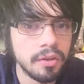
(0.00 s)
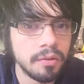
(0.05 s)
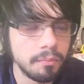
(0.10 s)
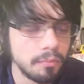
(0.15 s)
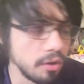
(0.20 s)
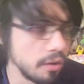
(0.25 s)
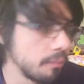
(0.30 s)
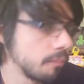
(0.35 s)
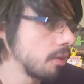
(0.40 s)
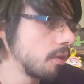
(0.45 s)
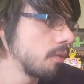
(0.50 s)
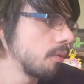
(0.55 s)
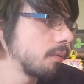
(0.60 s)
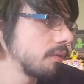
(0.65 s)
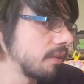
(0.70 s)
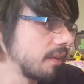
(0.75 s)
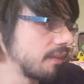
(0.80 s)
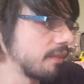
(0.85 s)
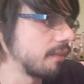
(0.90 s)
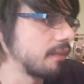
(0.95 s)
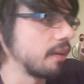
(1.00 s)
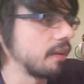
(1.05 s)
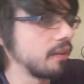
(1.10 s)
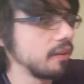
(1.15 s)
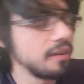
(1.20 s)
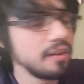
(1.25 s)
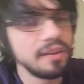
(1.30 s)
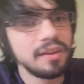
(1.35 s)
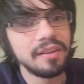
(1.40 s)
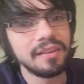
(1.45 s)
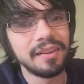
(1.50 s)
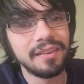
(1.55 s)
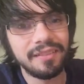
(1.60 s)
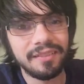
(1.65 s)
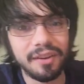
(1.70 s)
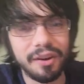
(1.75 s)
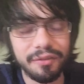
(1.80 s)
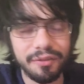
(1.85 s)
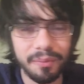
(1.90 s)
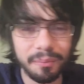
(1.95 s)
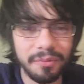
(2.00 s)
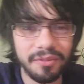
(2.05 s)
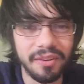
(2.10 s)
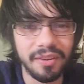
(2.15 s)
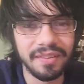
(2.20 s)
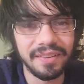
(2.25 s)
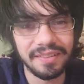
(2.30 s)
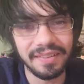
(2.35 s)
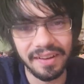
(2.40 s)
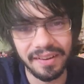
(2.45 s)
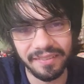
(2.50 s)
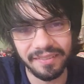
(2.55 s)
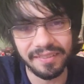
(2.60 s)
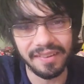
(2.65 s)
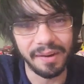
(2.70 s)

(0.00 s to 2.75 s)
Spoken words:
But with that said, let's start from something that is